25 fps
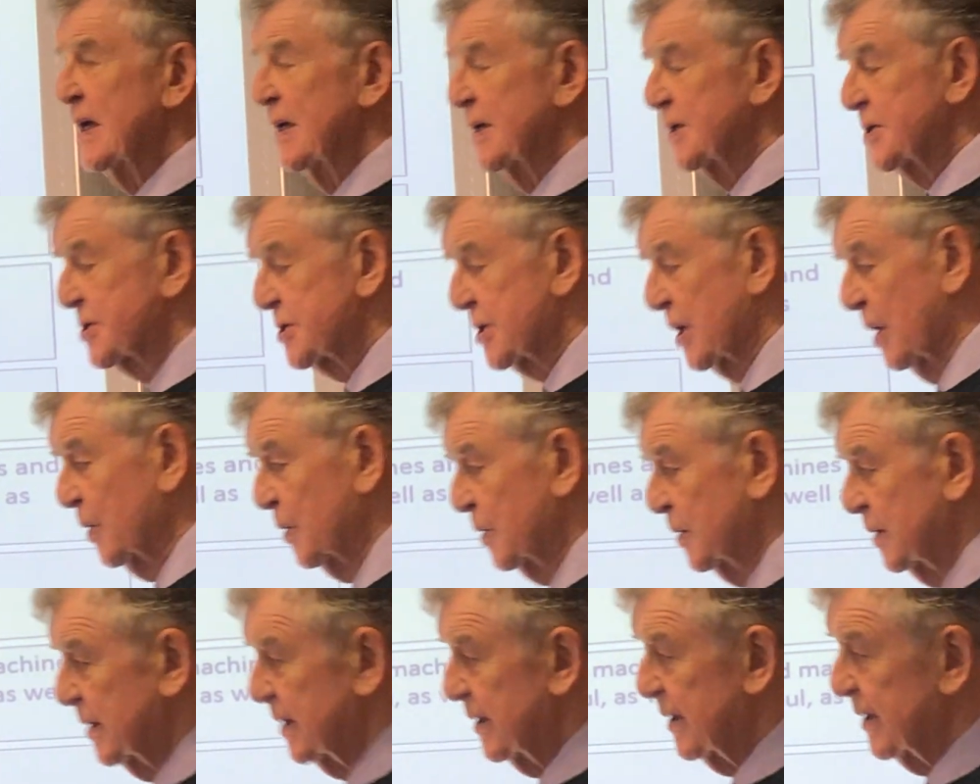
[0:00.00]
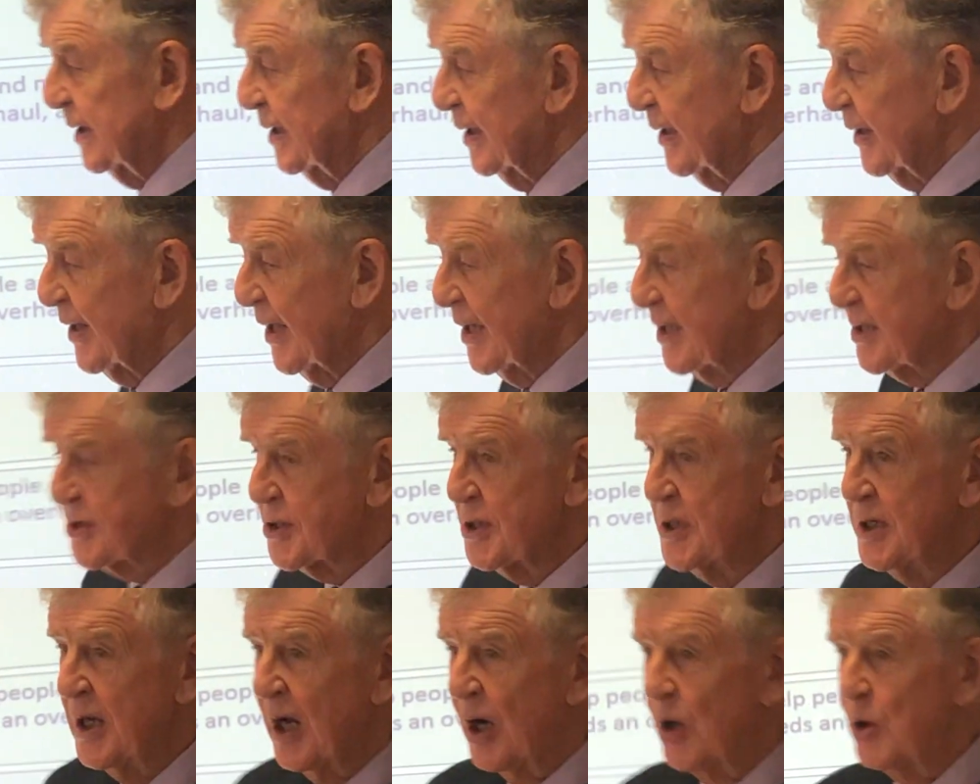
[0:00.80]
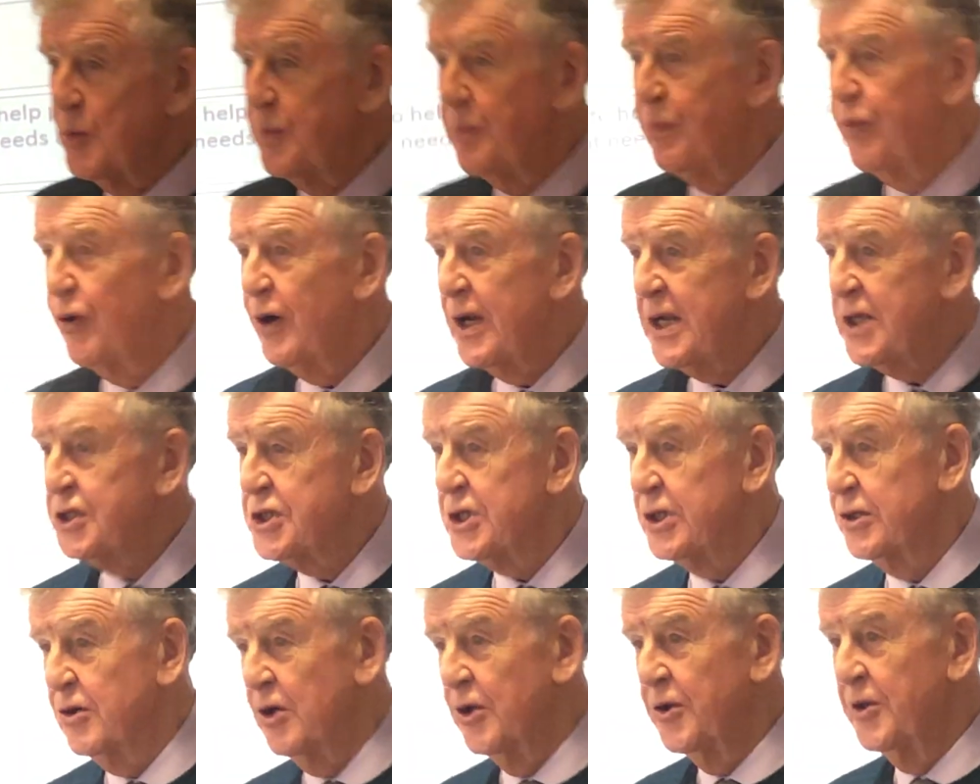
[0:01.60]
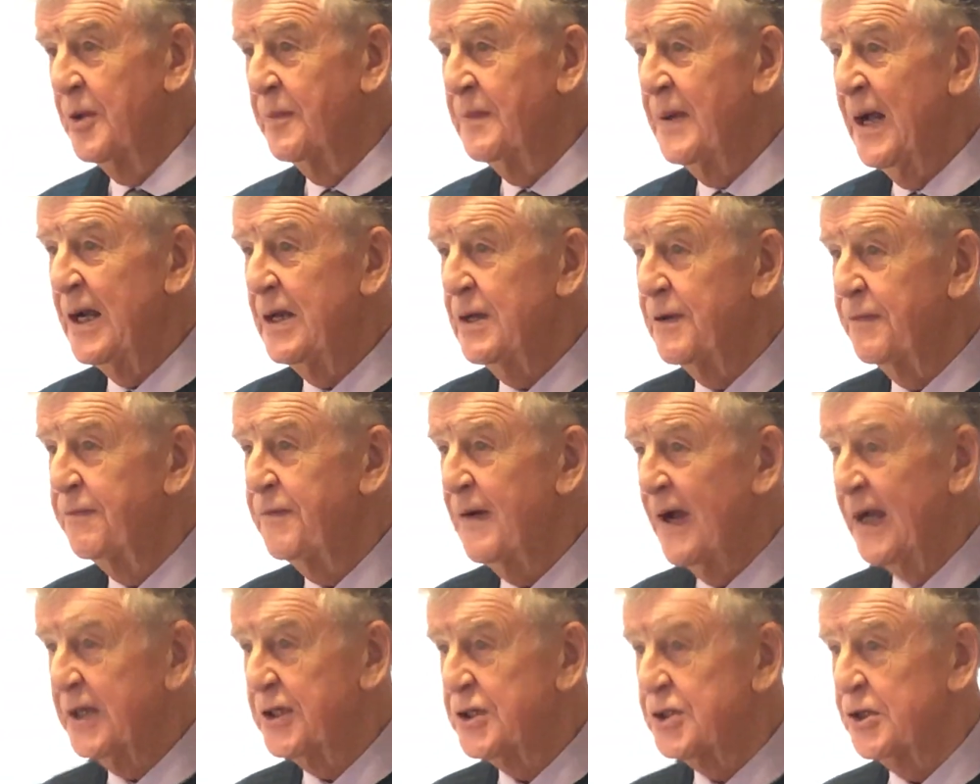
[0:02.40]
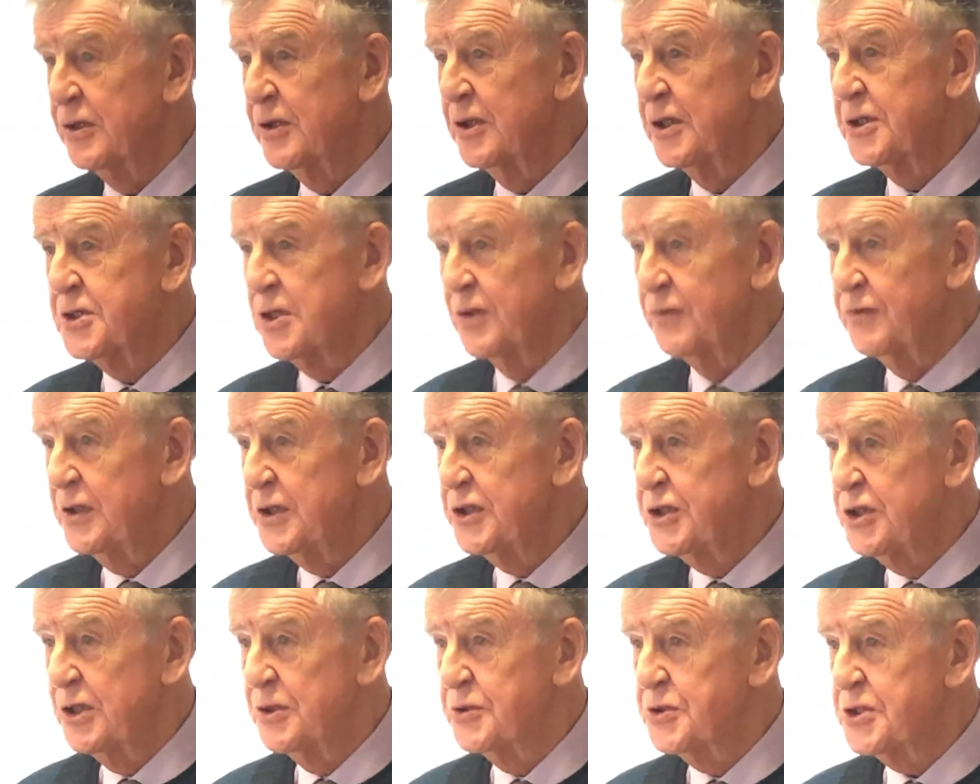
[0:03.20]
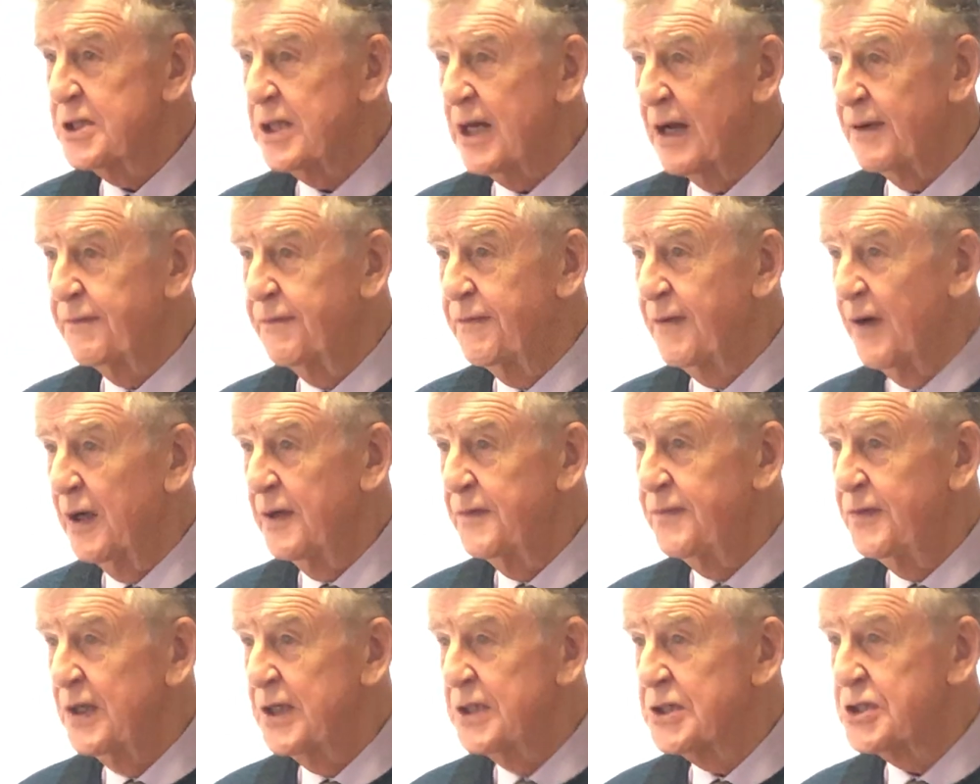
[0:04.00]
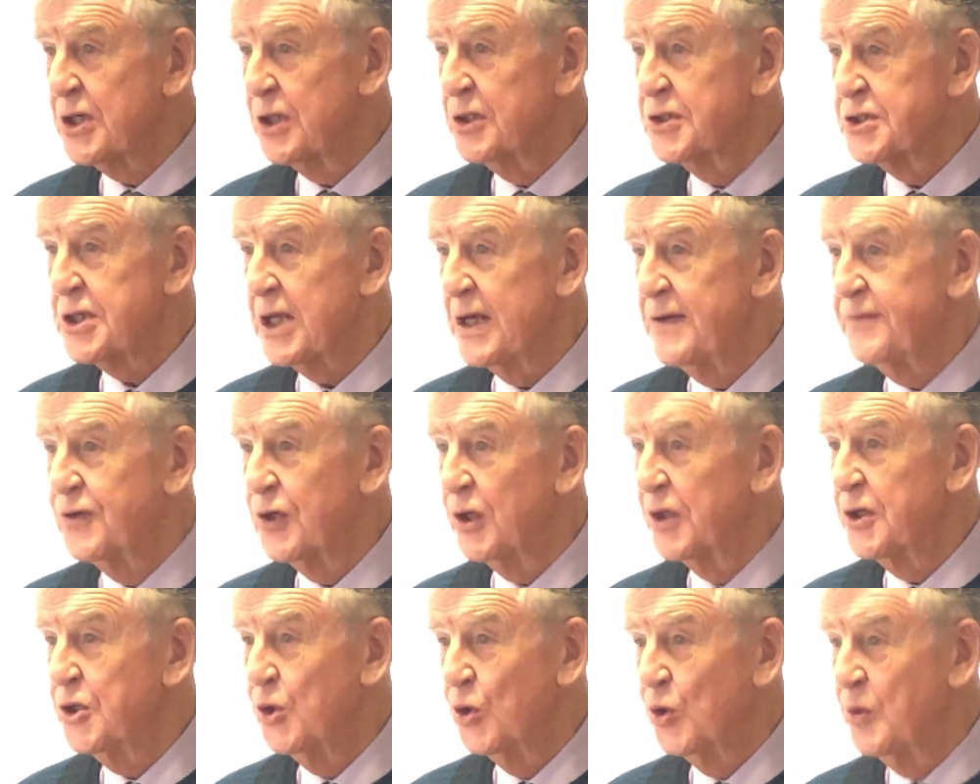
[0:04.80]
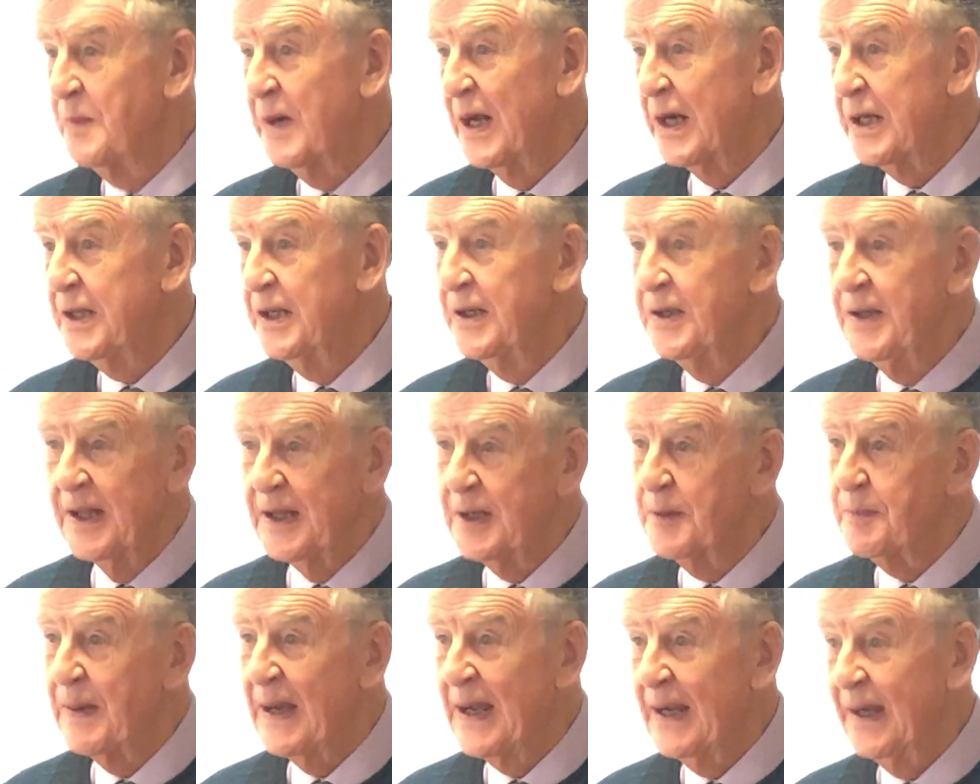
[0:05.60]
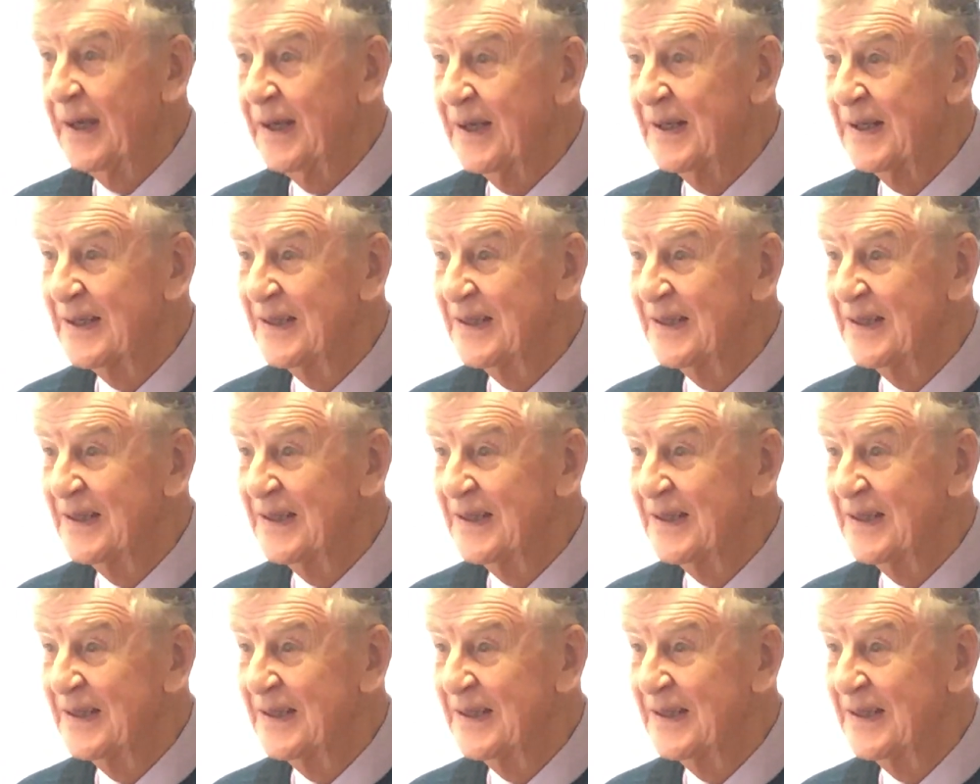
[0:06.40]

So there's no pressure on the manufacturer to reduce that 5 years because they've got your money in their bank.